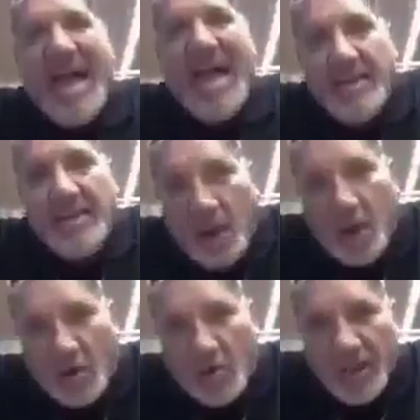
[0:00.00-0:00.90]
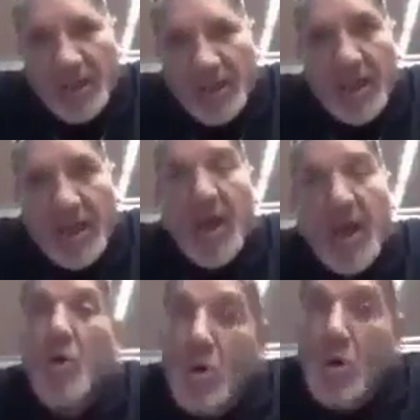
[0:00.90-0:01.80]
I know.
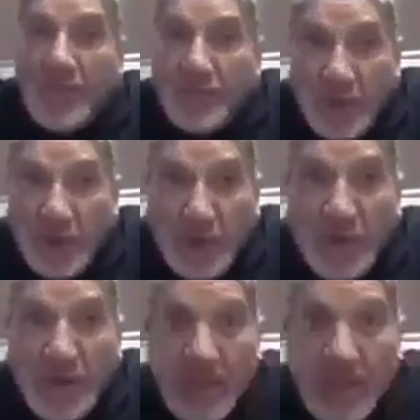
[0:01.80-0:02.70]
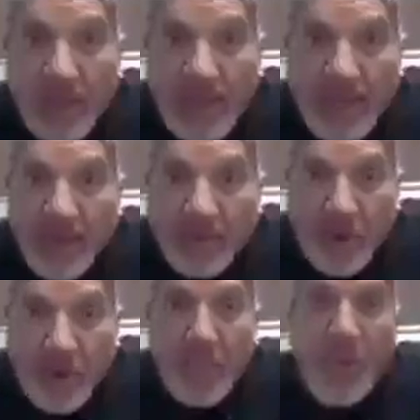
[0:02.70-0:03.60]
Who of you in
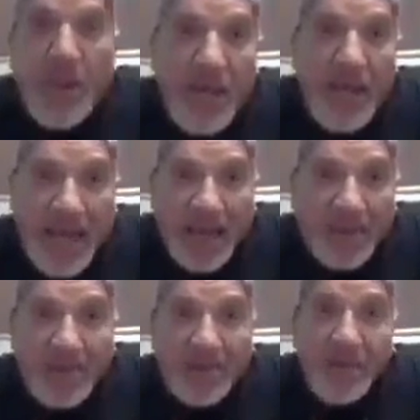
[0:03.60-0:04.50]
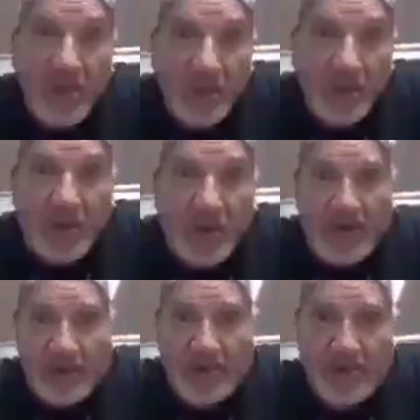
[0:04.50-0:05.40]
this group has
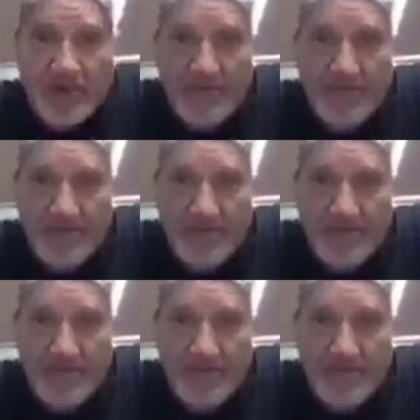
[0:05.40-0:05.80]
Greece?